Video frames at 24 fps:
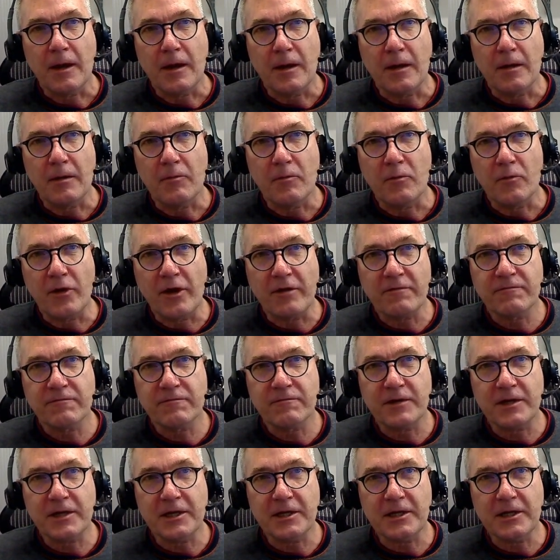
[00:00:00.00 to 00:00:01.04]

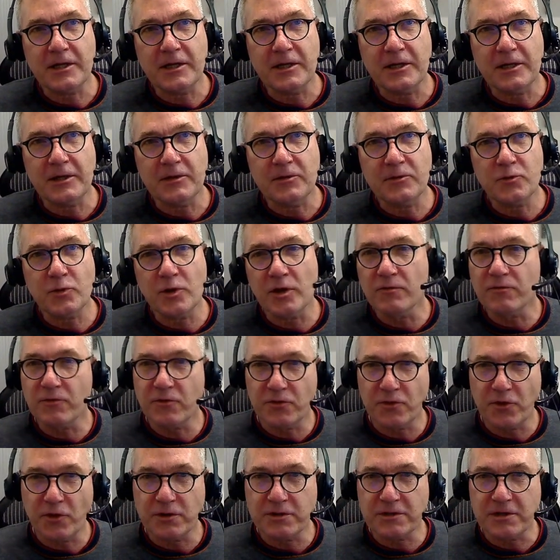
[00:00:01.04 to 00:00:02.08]
roughly 12
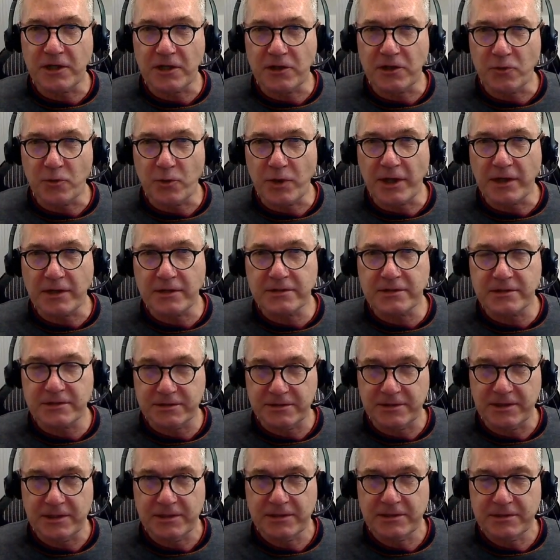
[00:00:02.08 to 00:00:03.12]
or 13
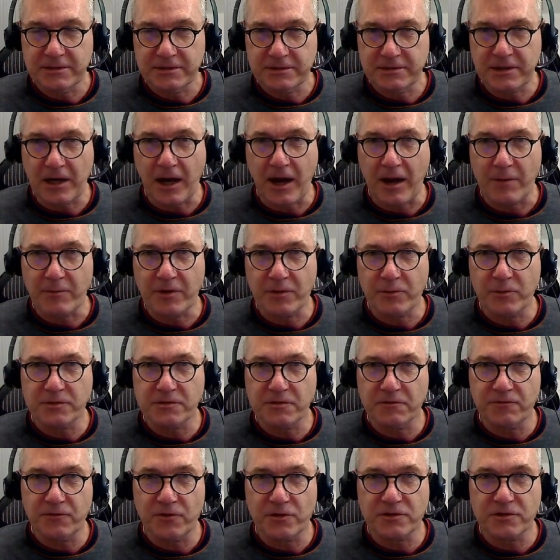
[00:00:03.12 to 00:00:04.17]
weeks time. That
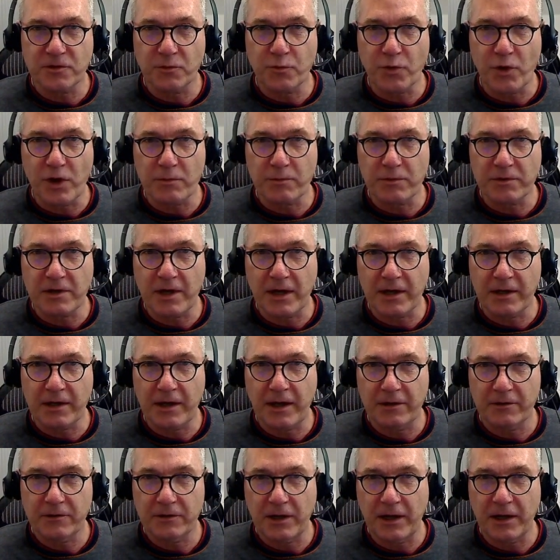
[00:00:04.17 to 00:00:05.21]
was the first appointment
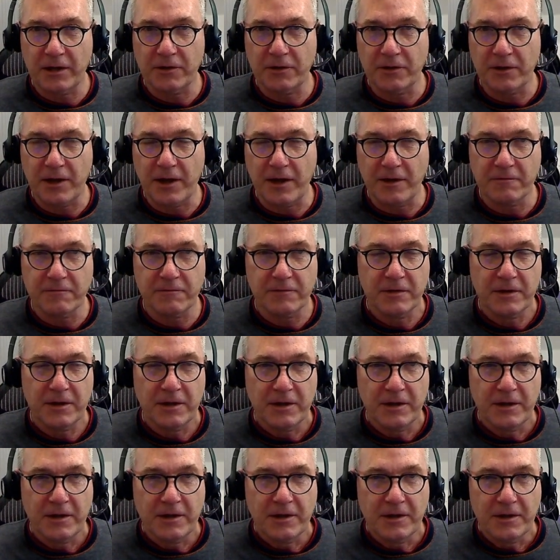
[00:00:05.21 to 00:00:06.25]
I could have.
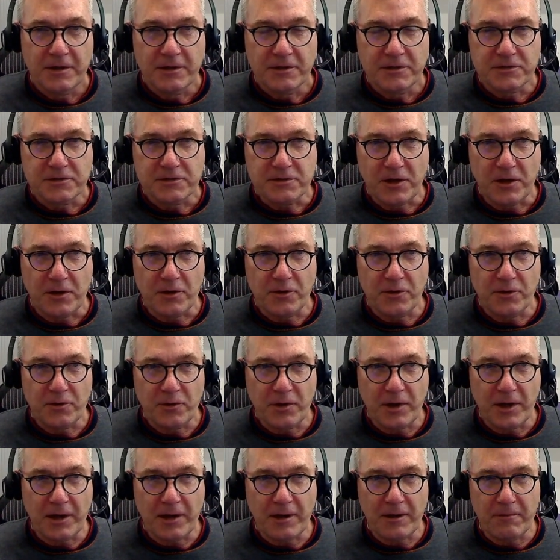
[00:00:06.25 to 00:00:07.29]

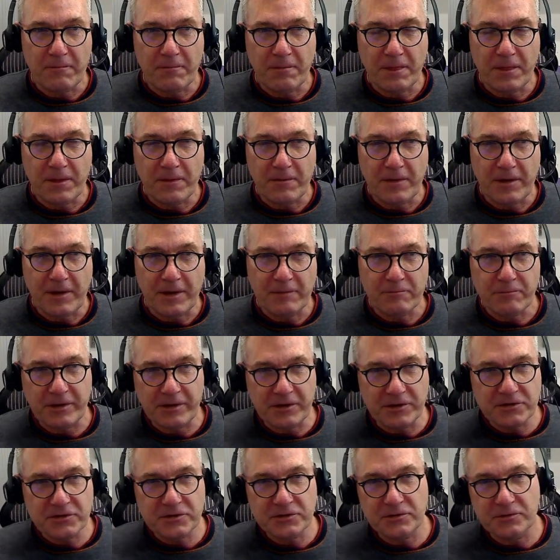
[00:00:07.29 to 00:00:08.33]
So I
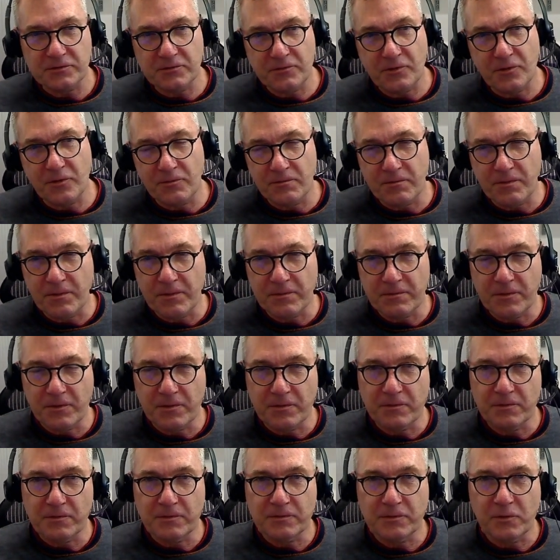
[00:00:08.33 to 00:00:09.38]
managed to
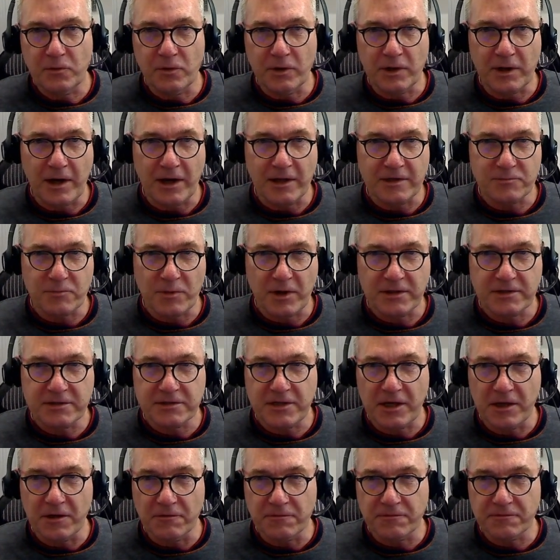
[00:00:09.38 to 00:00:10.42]
organize
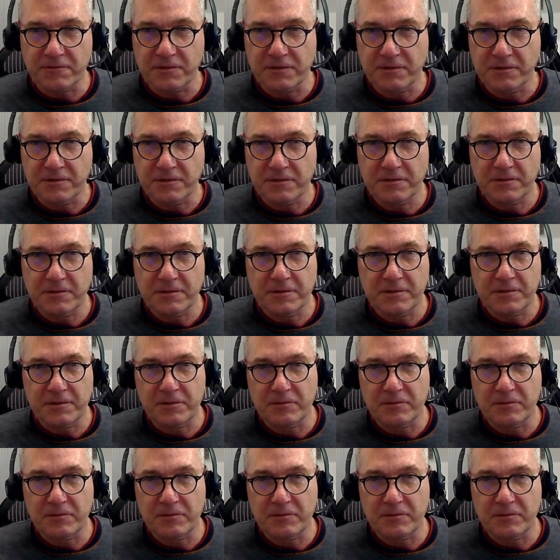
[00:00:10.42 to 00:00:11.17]
myself and,